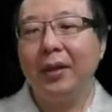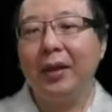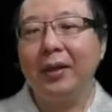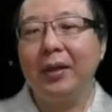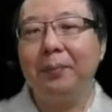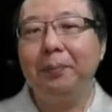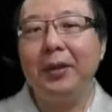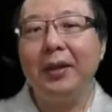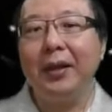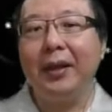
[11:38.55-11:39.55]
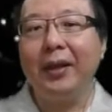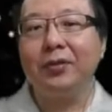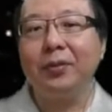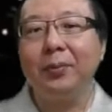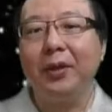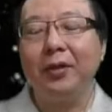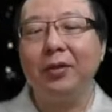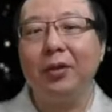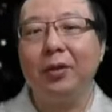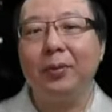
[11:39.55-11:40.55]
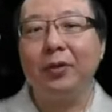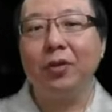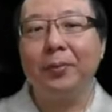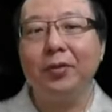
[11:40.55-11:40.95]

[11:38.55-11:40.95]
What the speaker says: And then P and X will need to be swapped.